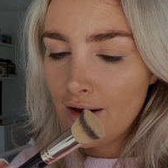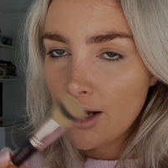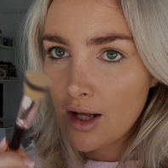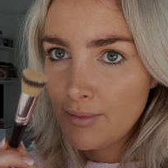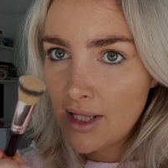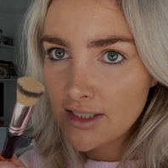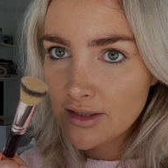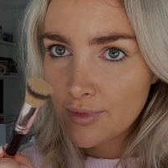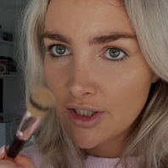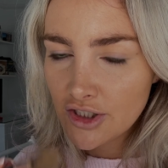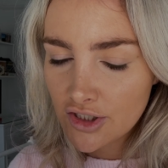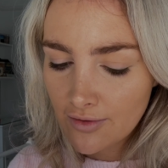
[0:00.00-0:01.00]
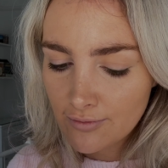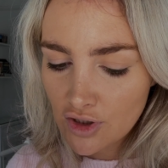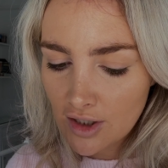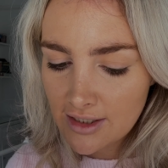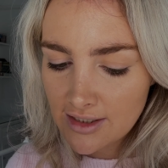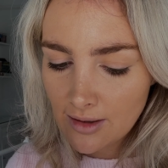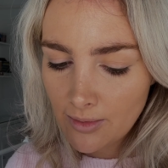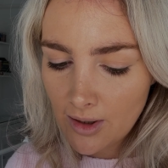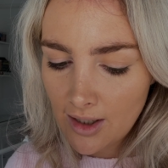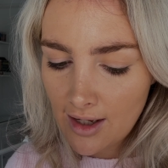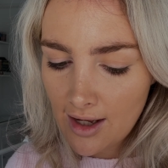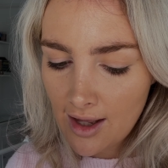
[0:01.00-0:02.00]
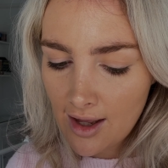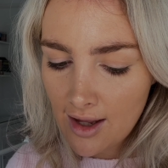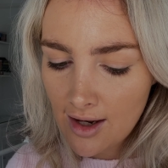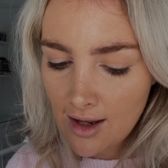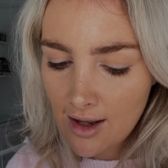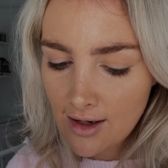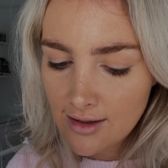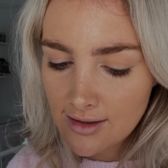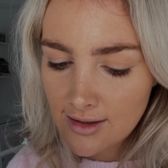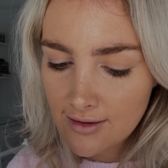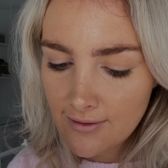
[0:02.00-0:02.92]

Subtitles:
complexion brush from Charlotte Tilbury and